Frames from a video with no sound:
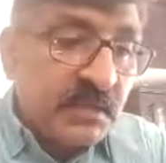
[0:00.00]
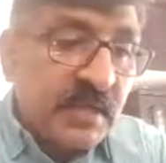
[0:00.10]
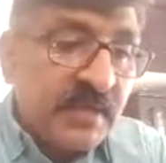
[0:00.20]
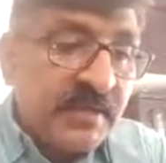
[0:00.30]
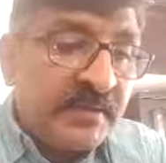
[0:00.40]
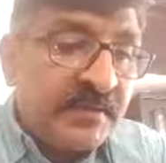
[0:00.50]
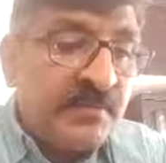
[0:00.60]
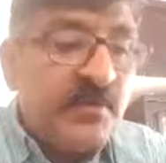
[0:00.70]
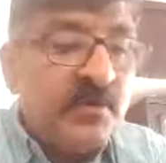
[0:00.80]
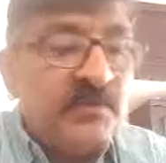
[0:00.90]
and
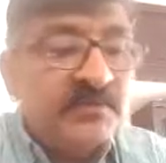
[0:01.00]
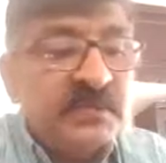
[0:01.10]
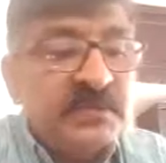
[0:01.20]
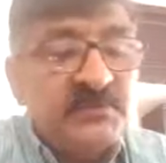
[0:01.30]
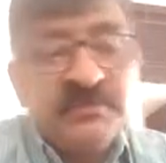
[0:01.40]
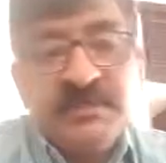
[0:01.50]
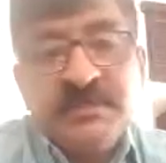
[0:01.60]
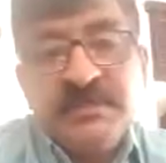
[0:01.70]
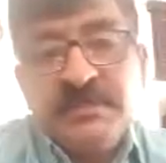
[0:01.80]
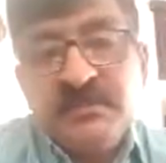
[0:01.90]
removal of the
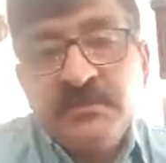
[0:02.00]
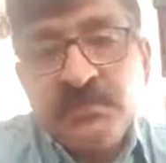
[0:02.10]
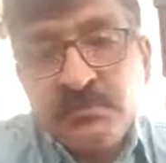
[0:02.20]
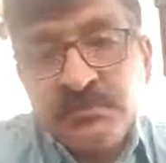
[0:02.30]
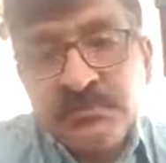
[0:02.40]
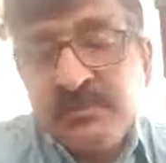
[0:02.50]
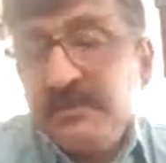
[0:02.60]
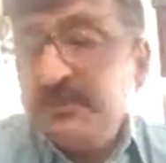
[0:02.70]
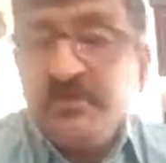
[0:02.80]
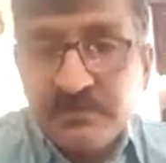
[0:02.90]
associated tooth. That
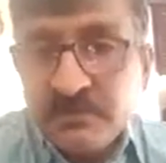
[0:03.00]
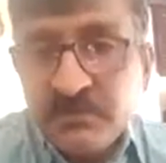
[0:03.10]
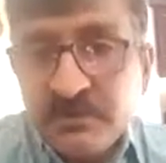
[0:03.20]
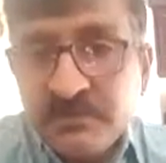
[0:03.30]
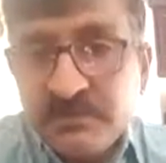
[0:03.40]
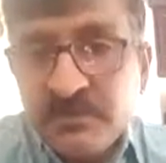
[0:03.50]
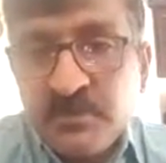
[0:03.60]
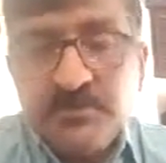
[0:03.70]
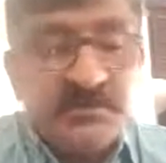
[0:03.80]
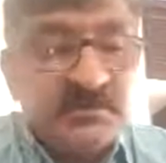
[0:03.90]
is very important
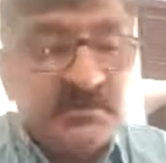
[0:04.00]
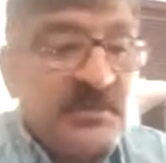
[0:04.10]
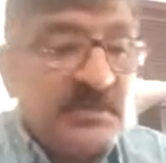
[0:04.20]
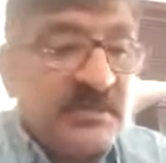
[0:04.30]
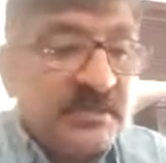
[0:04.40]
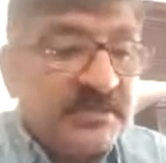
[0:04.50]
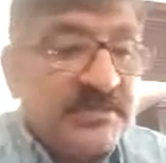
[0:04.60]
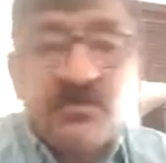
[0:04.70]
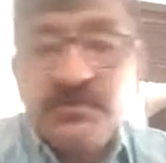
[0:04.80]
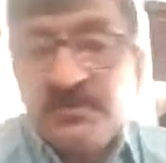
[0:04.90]
because that is
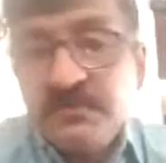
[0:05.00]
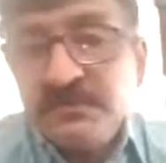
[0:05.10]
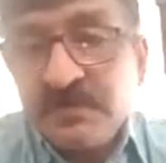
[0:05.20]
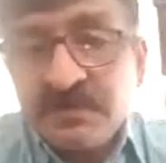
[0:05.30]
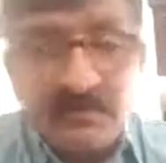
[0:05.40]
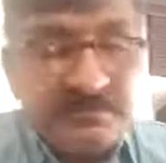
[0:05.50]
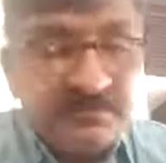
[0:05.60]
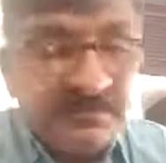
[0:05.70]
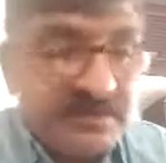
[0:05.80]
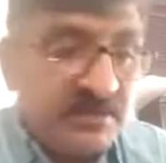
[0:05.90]
a causative factor of
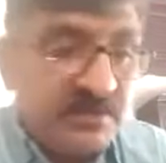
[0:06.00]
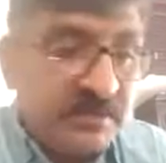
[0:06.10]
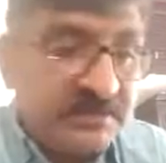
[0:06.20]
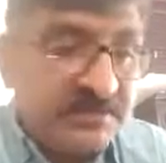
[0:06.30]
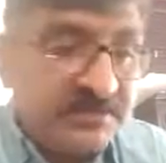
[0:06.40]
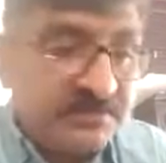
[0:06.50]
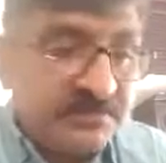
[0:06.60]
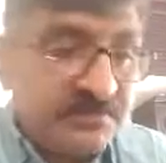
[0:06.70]
pericornitis.